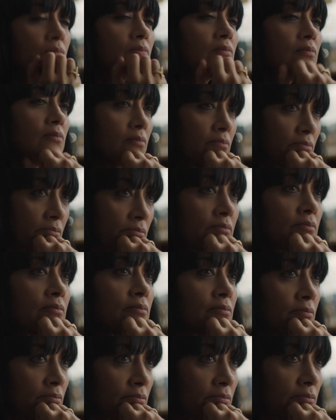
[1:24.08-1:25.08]
and how we could
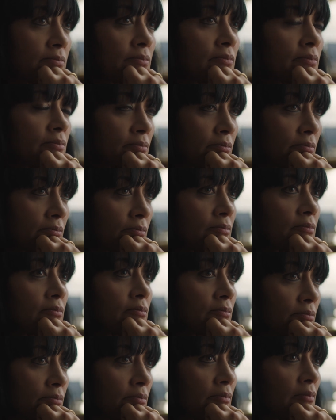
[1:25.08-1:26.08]
offer him support.
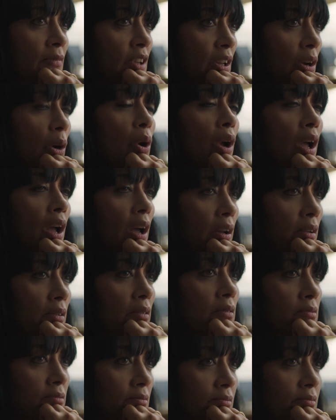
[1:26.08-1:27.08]
And he talked quite
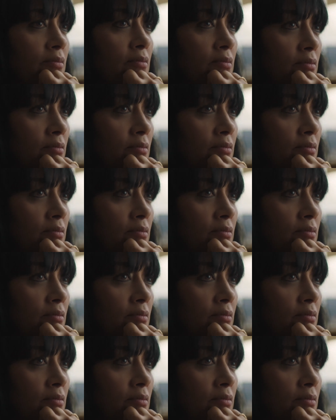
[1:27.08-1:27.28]
openly about